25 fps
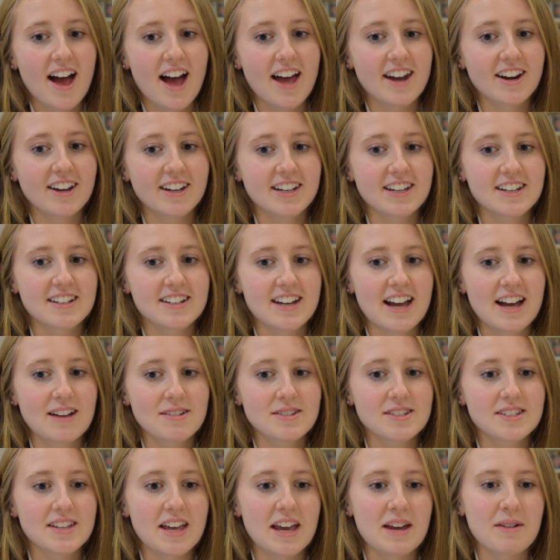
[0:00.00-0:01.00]
And I can now
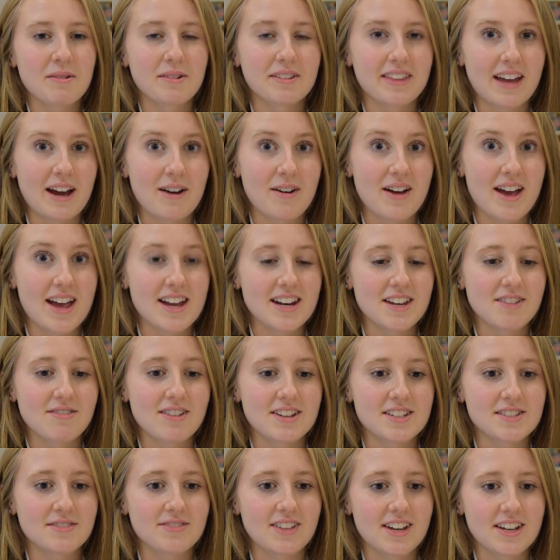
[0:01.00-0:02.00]
say without any
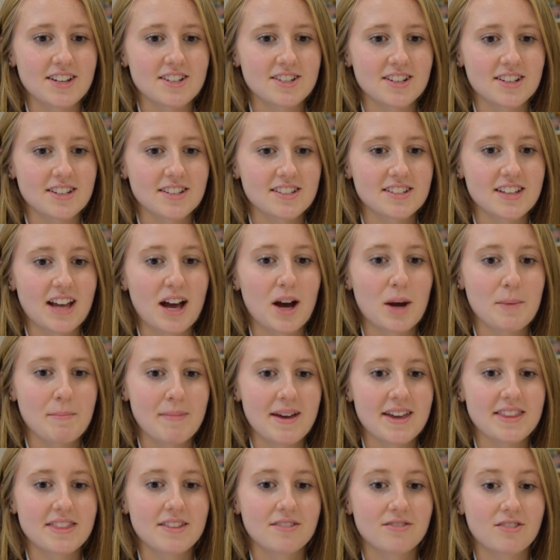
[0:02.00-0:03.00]
reservations that I
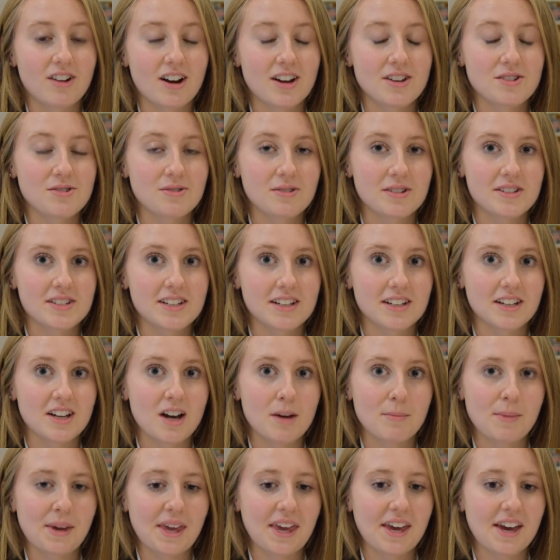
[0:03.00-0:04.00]
made the right choice in
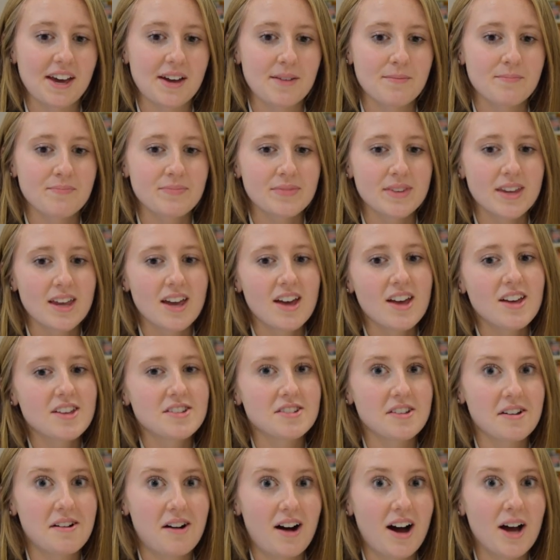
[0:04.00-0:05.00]
coming here.
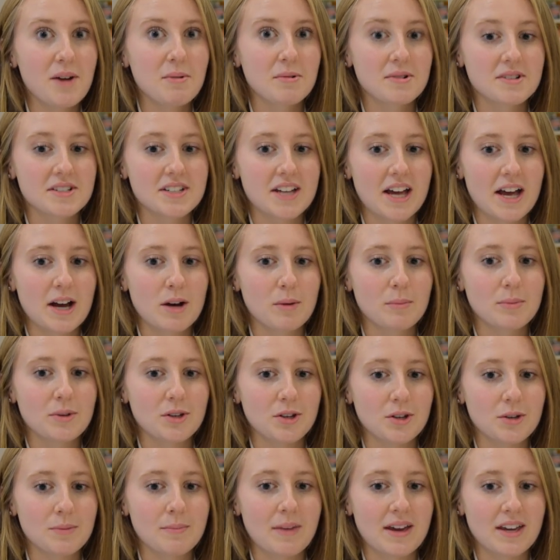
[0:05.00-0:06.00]
So I want to help
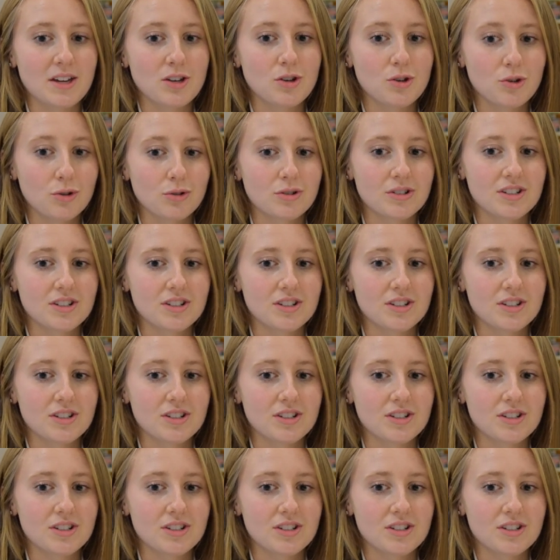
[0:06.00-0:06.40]
you make your